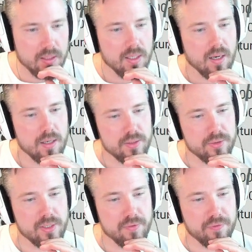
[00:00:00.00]

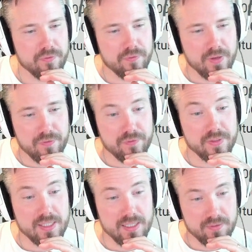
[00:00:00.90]

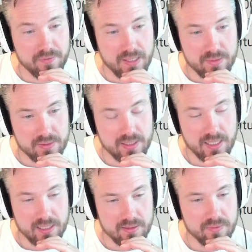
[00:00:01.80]
115,000
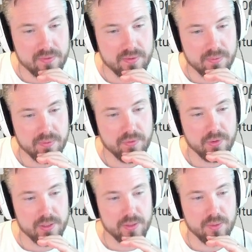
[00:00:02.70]
health.
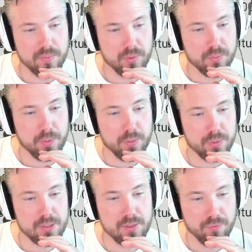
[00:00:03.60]
32. Torpedo
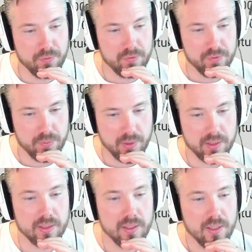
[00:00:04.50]
precision
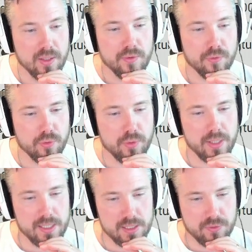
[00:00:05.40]
51.
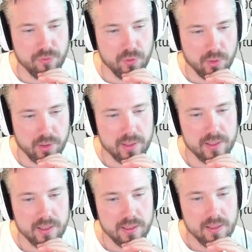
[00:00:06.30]
4x4.
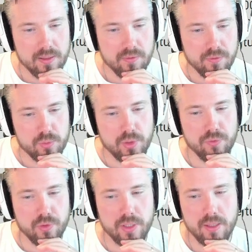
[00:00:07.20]

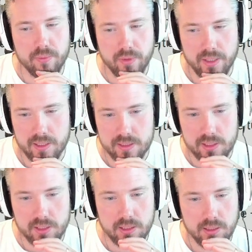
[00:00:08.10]
24 km
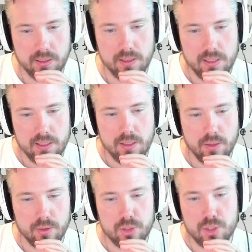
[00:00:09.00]
range.
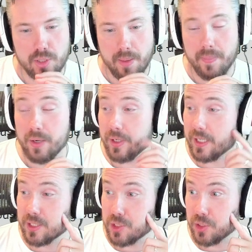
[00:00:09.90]

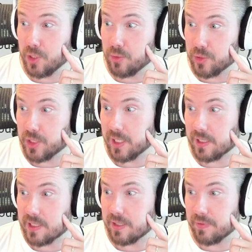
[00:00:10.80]
American slow
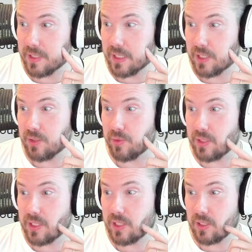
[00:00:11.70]
shells. 762 is
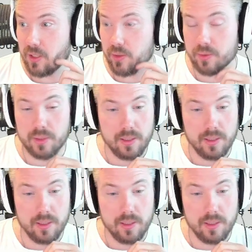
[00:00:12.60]
slow.